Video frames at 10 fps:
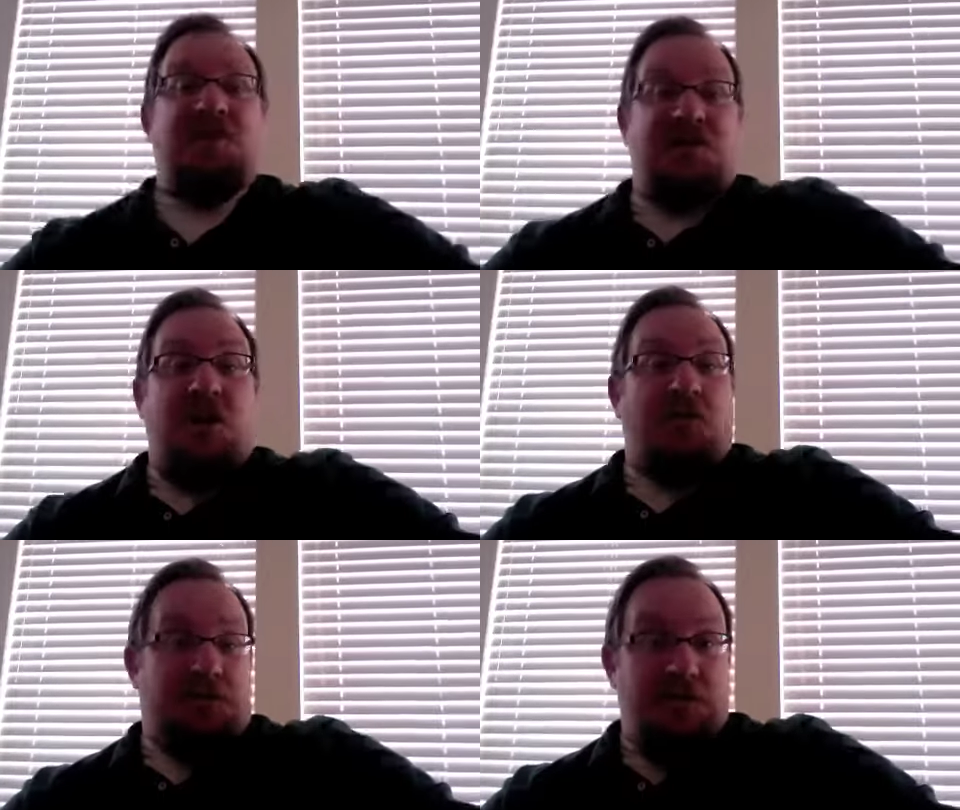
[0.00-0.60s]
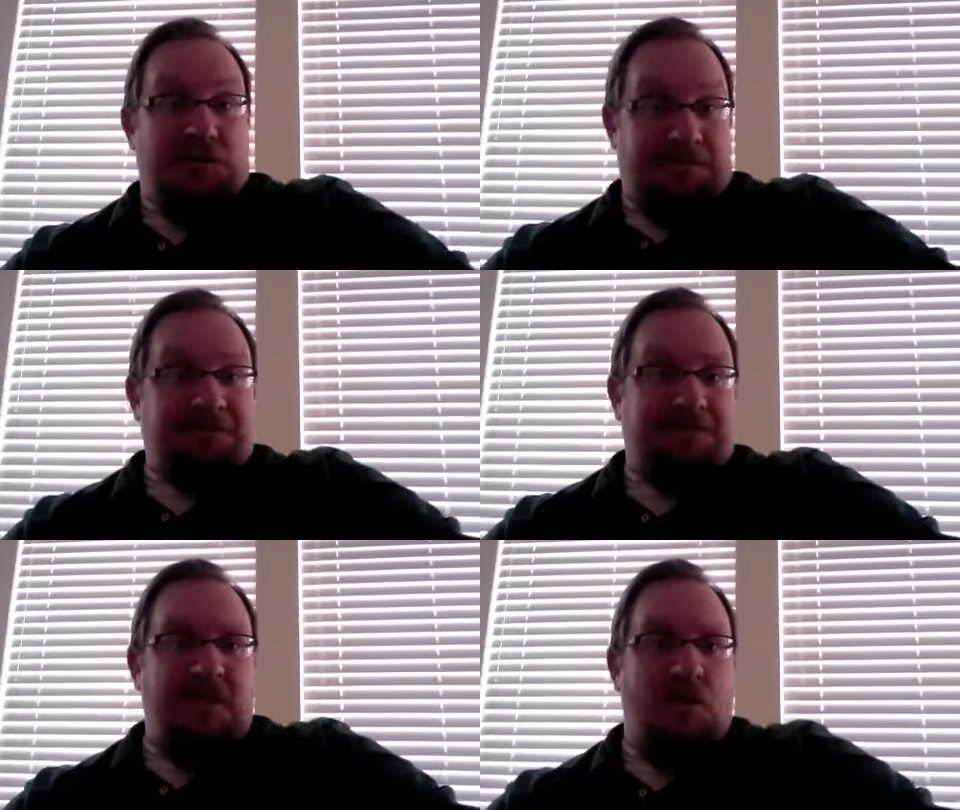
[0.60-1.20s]
going to go through,
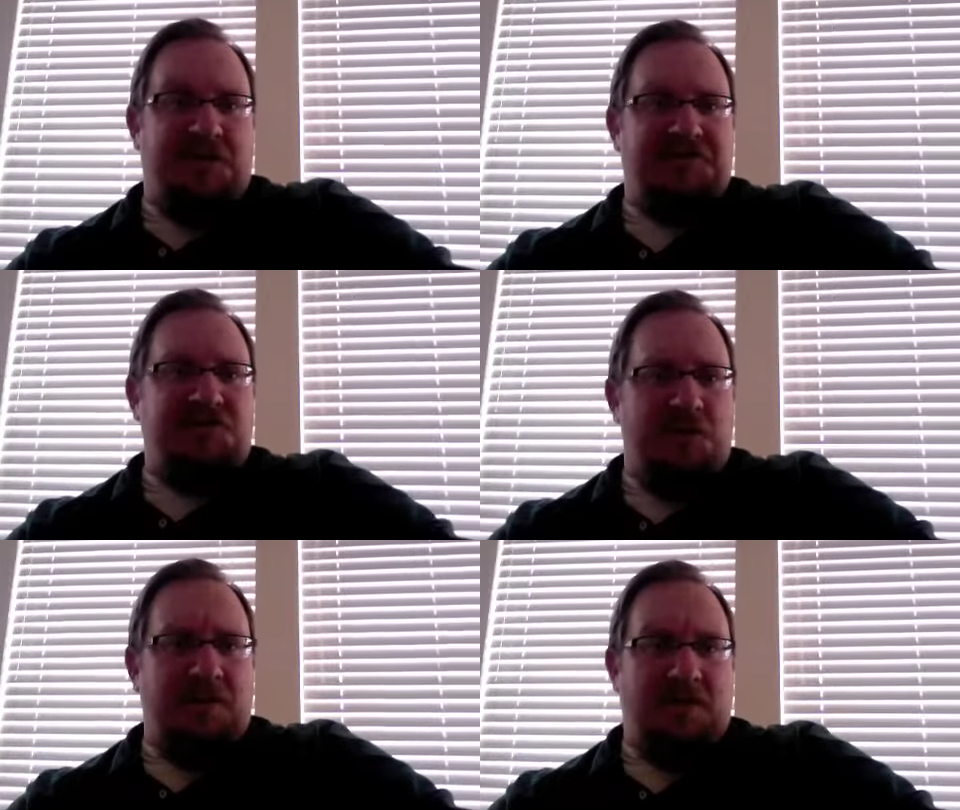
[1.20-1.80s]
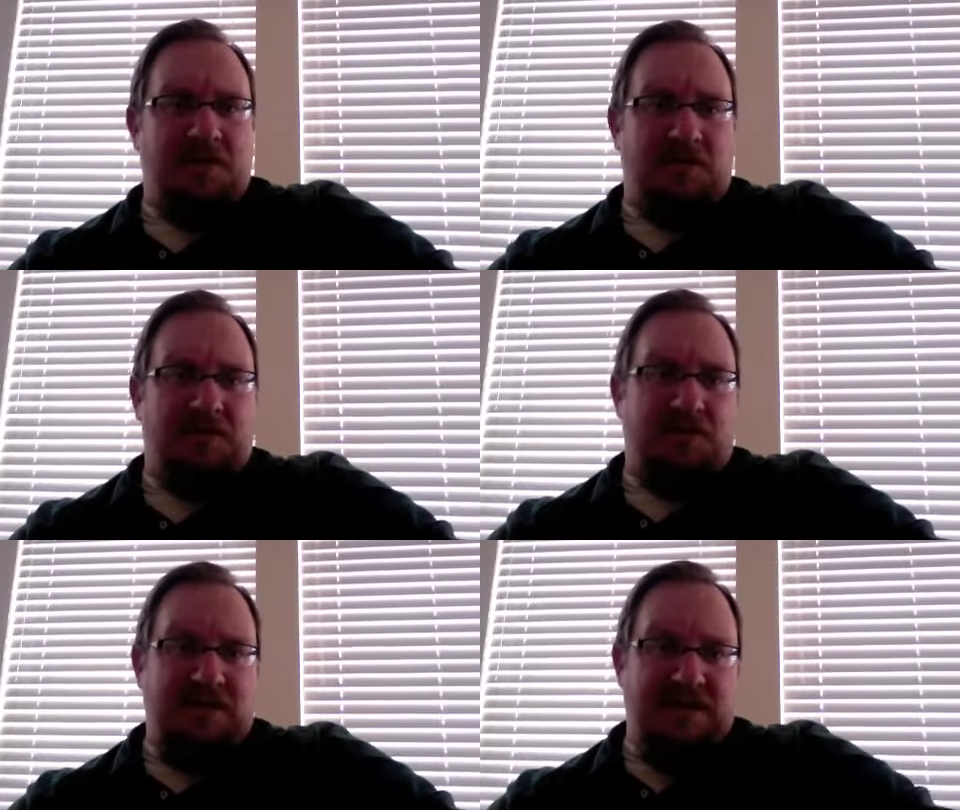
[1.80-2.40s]
where its terminal, you know,
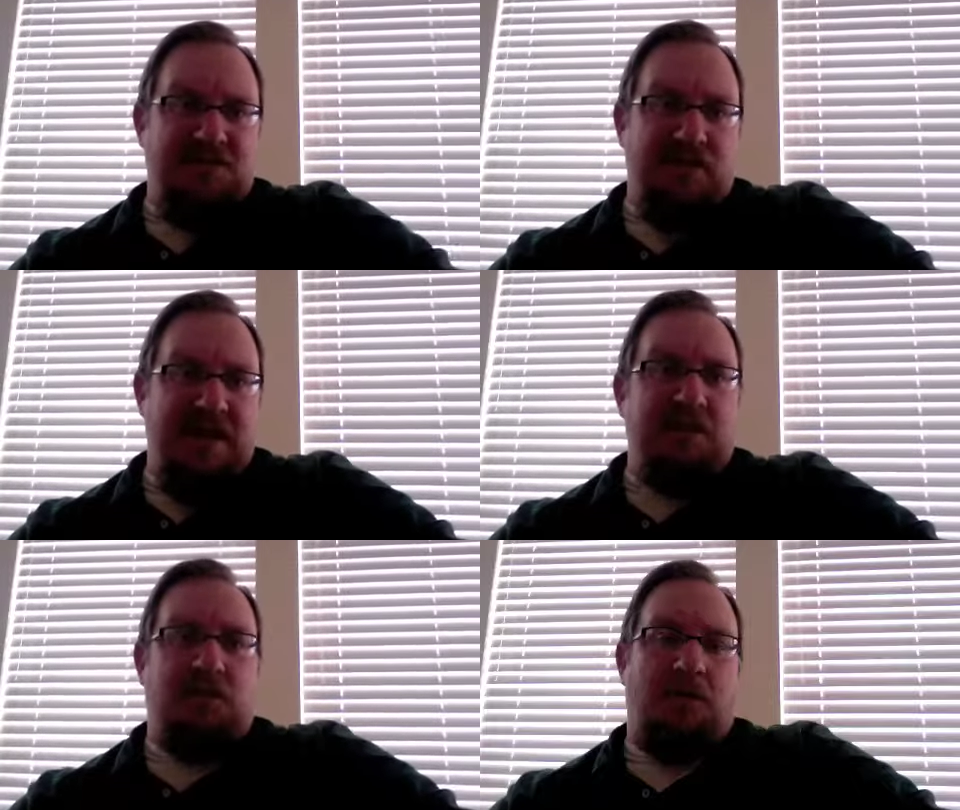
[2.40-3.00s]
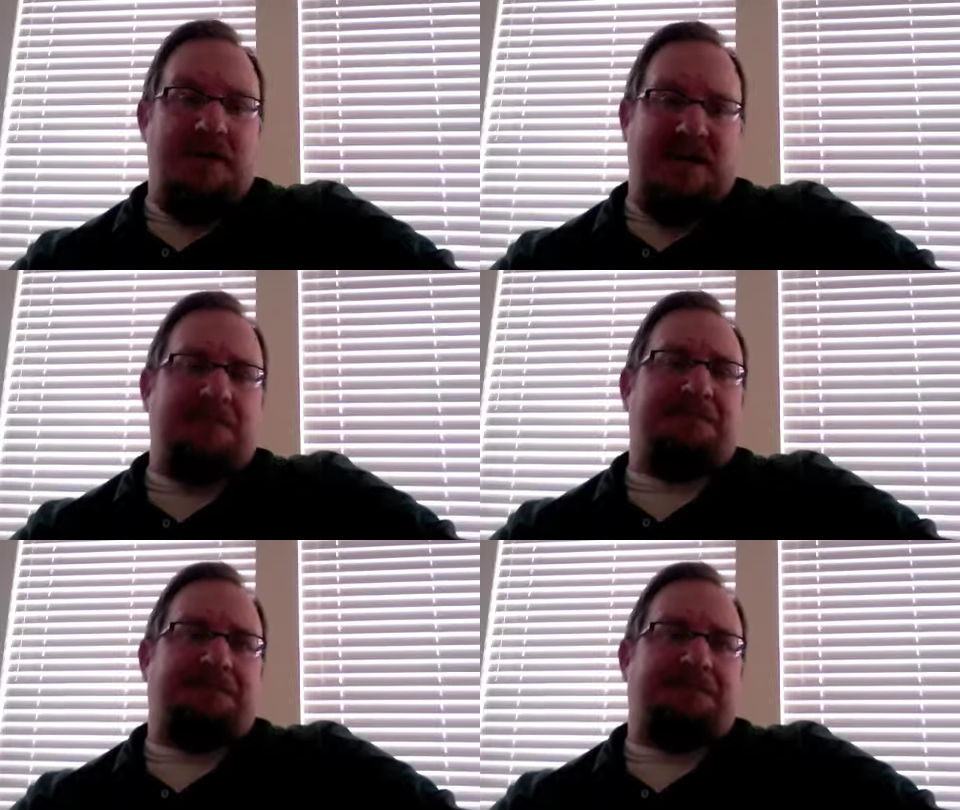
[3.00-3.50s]
sort of eastern end will be,